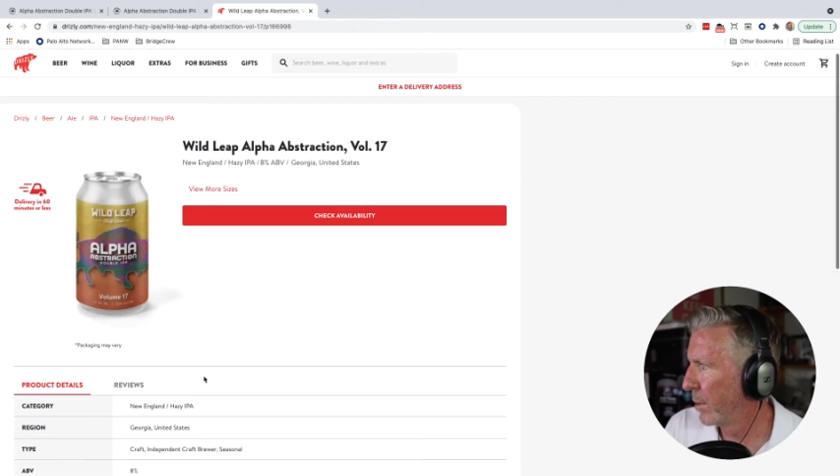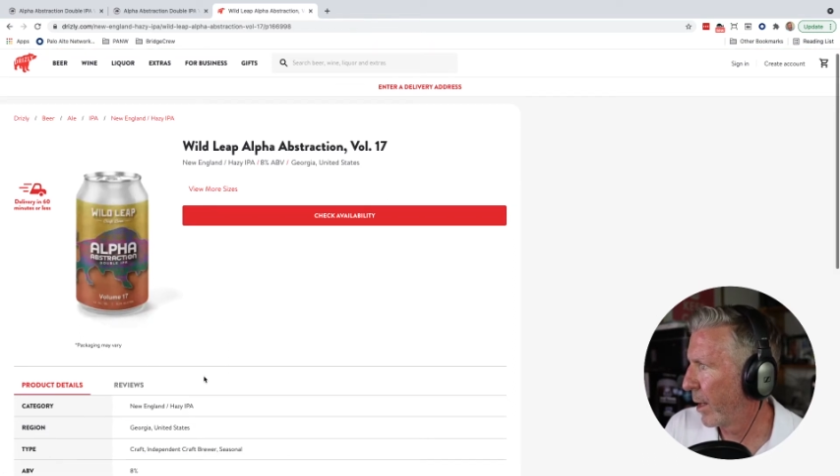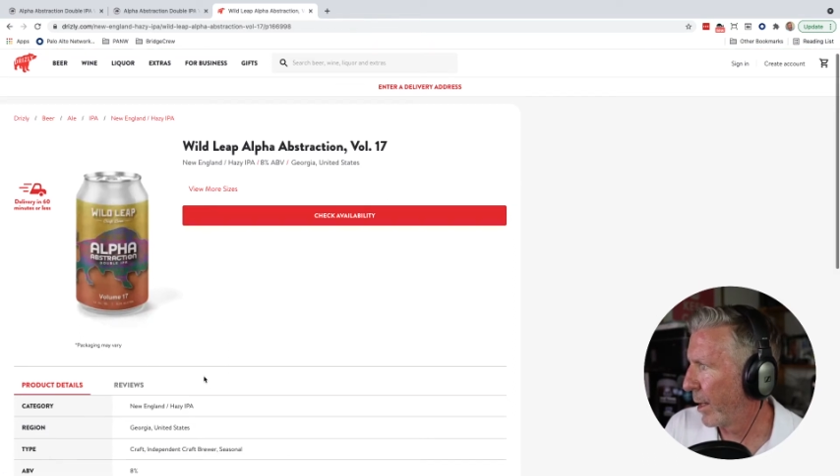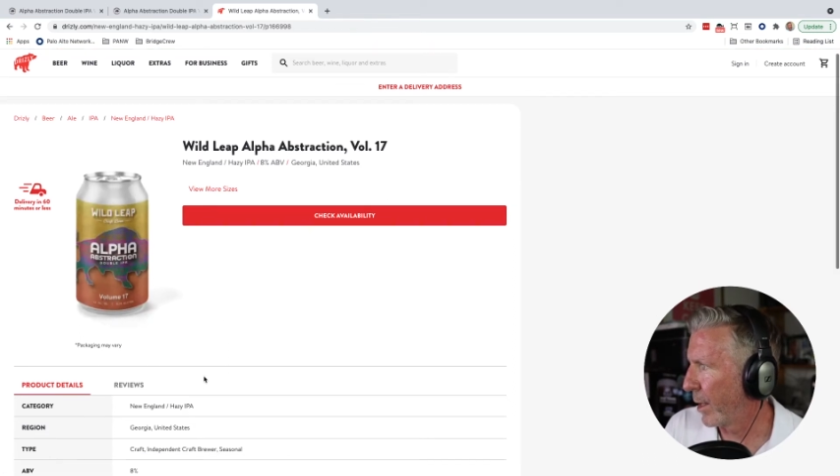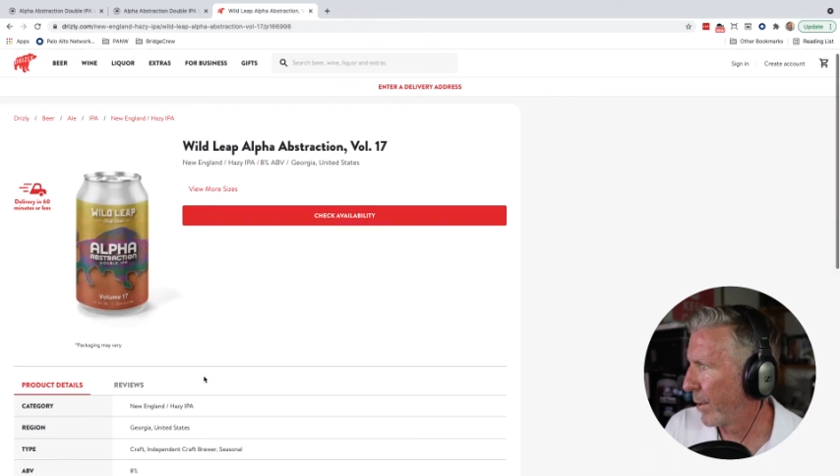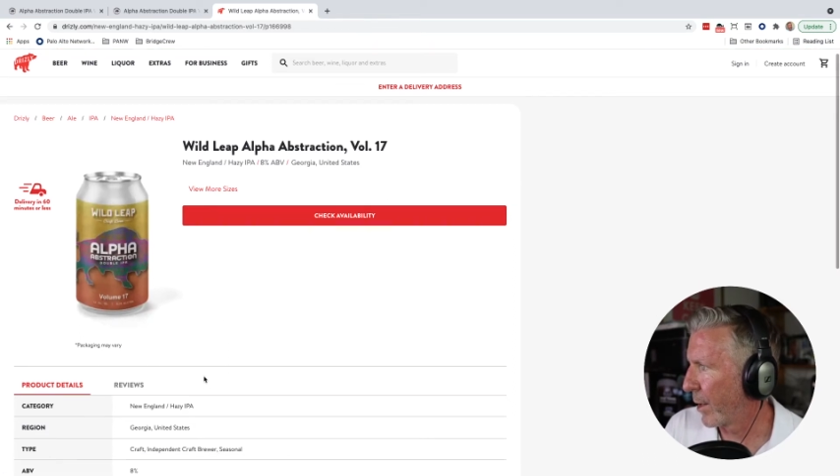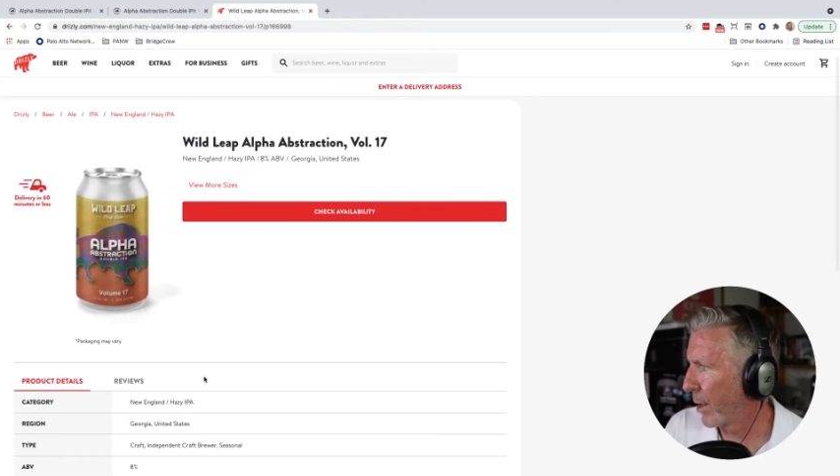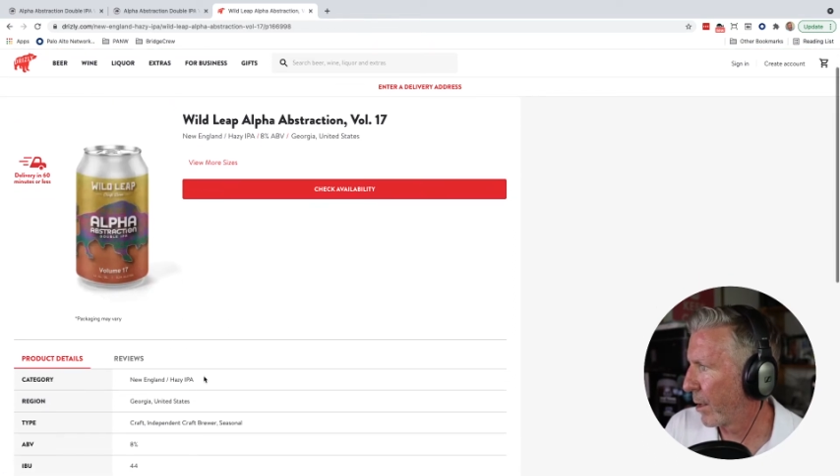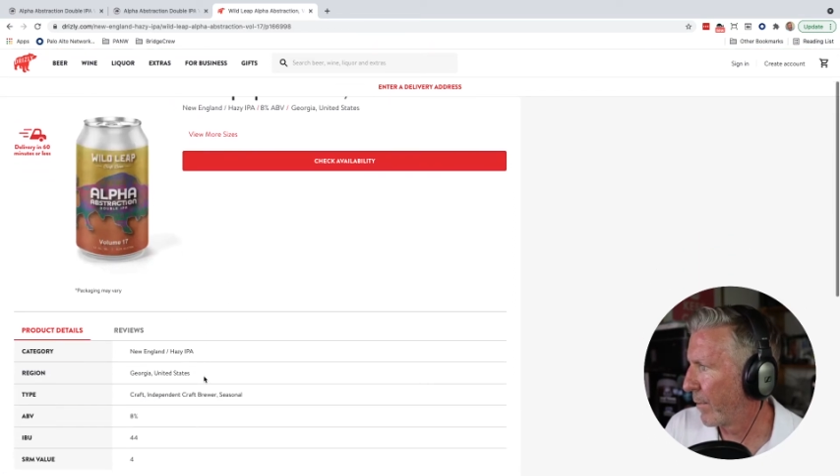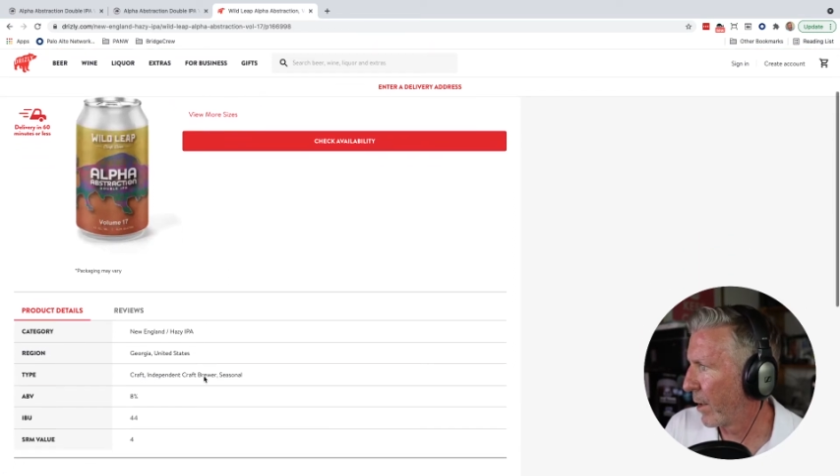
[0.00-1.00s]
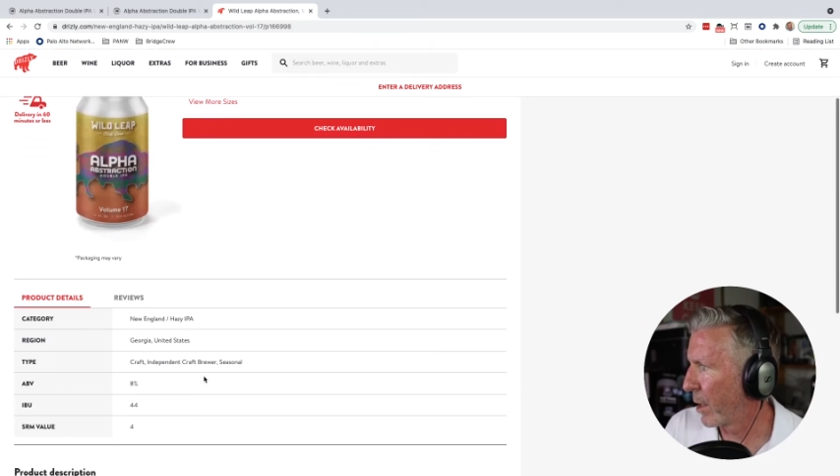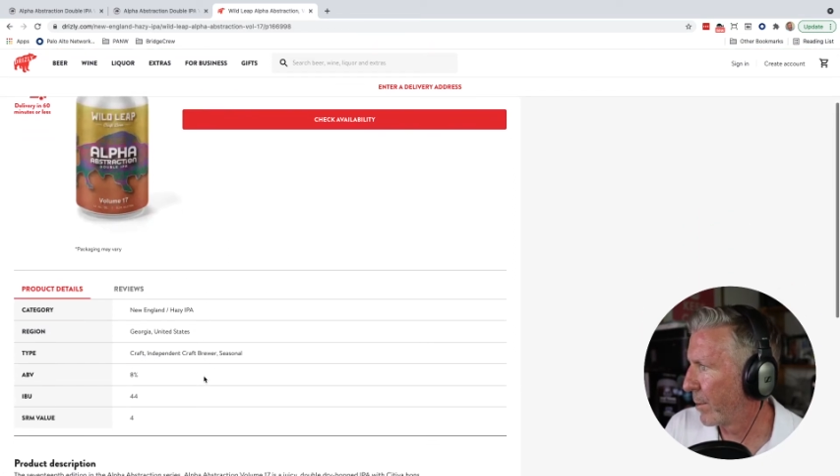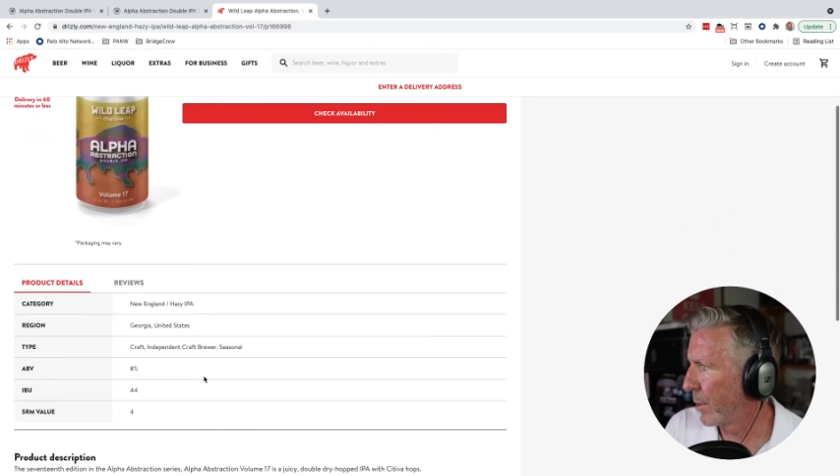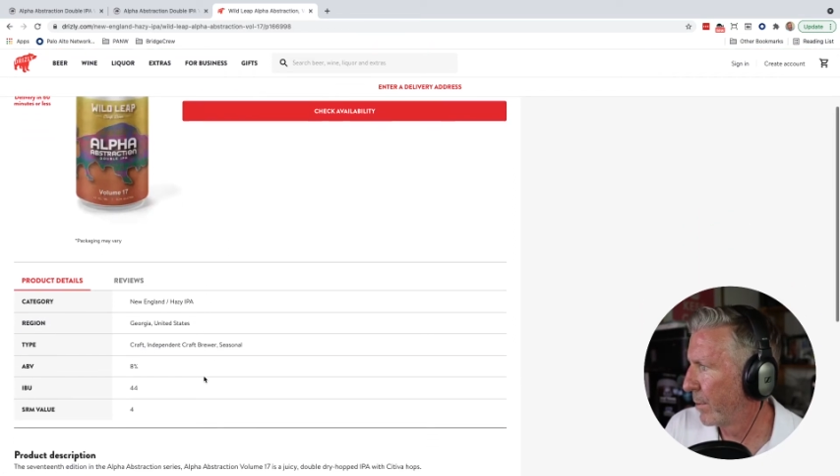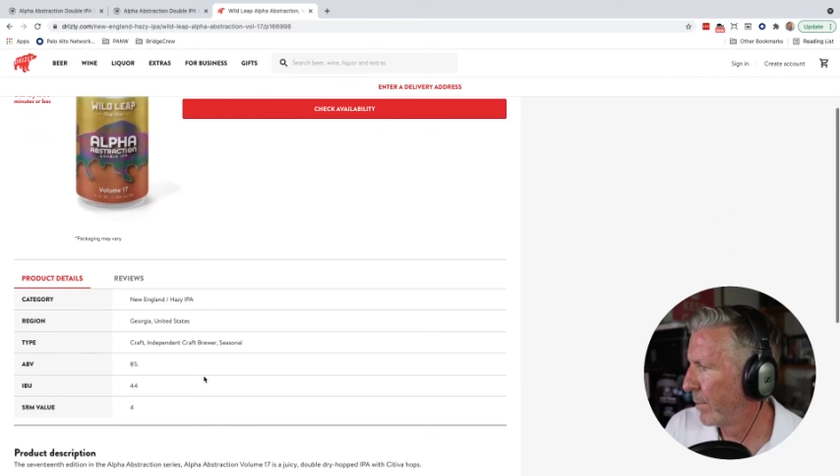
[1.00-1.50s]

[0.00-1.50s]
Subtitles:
anything available.